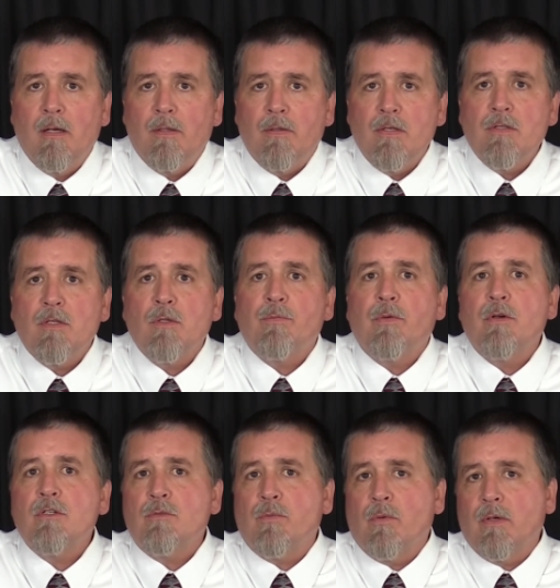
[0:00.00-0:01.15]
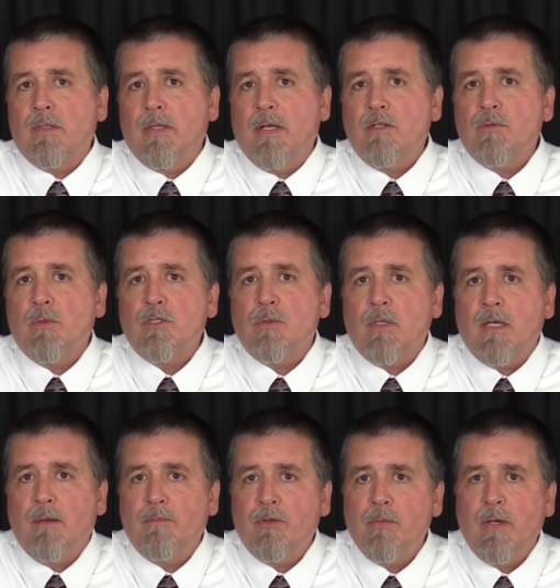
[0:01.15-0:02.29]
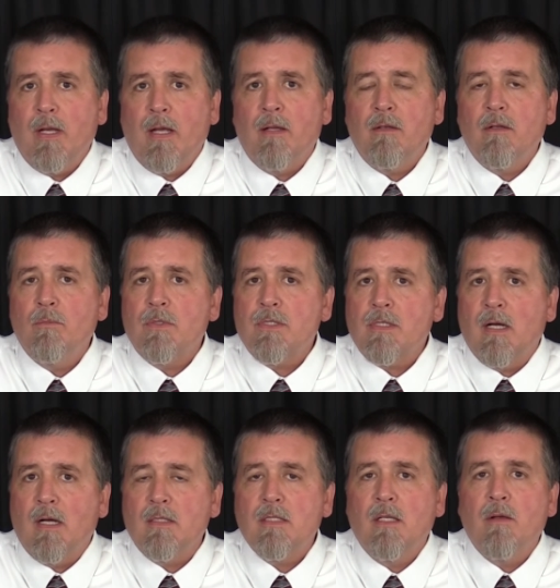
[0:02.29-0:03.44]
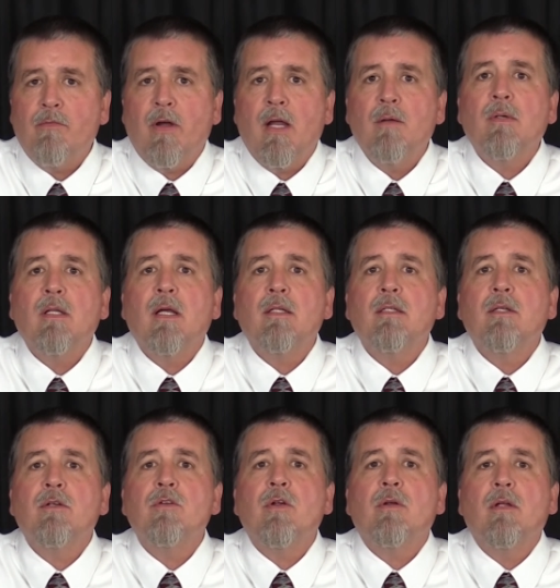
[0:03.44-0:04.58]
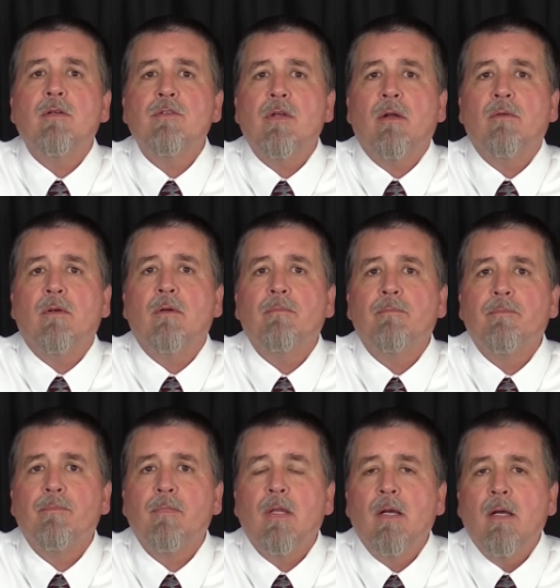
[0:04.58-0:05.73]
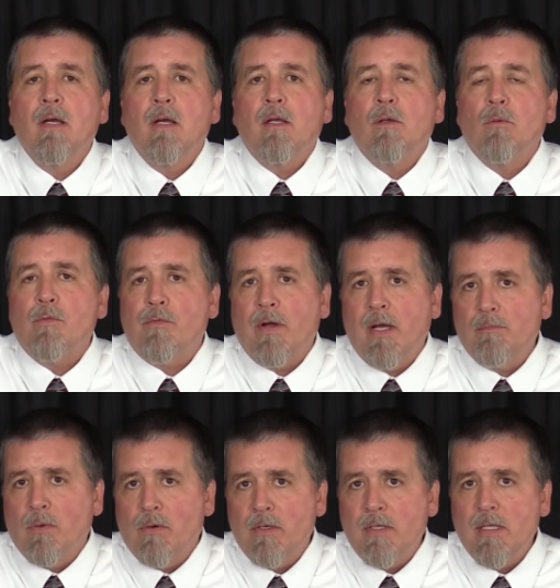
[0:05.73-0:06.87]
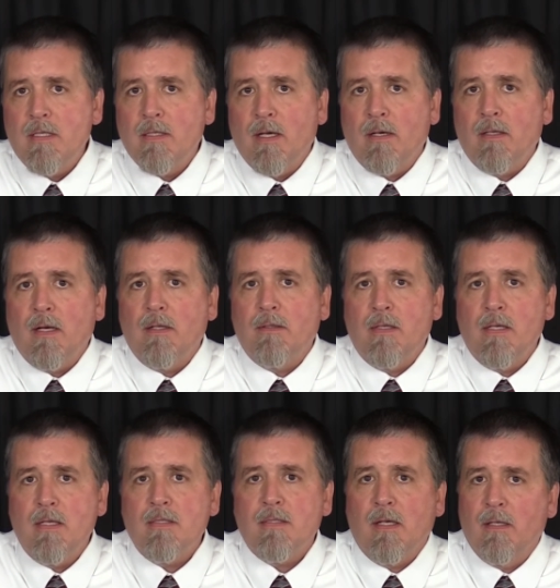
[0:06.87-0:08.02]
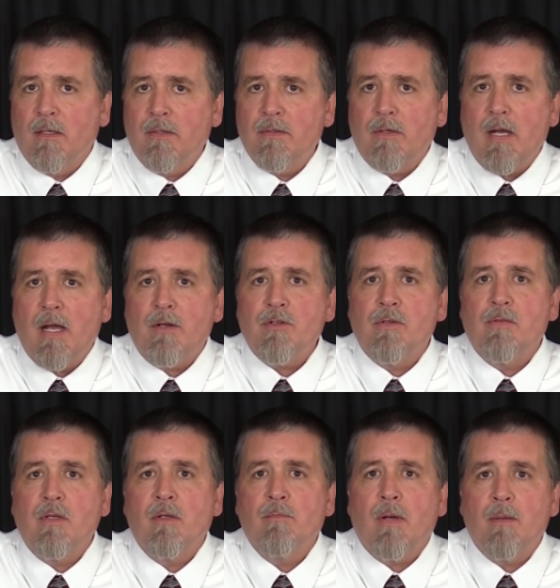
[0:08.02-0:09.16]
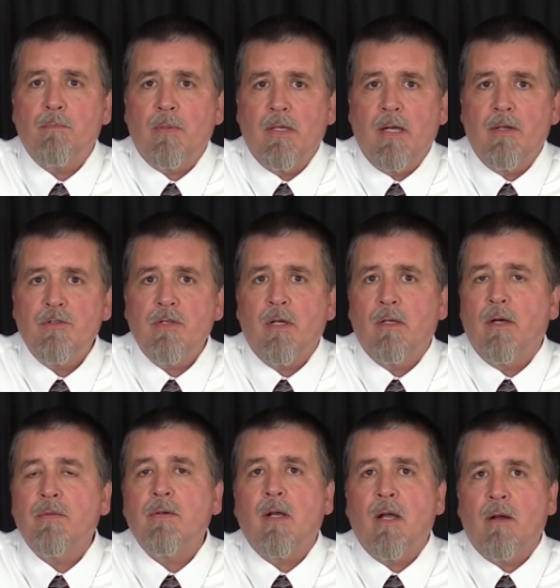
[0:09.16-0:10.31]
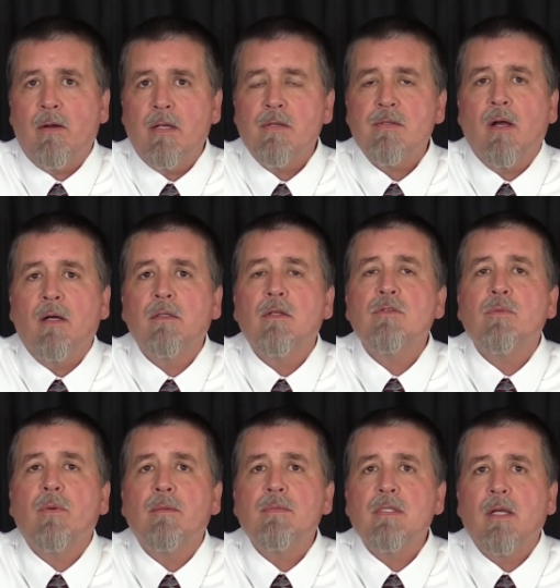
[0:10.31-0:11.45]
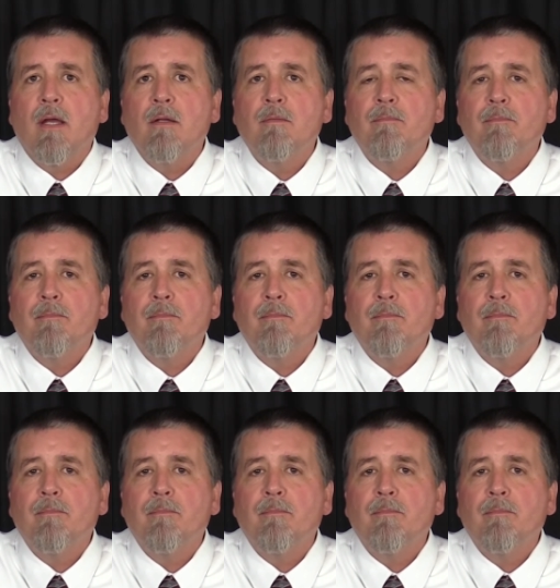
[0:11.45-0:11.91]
These are the first four things which will come to an end in Wisconsin if I am elected Attorney General. You will find more detail on these and other actions in my pledge and other areas on this website.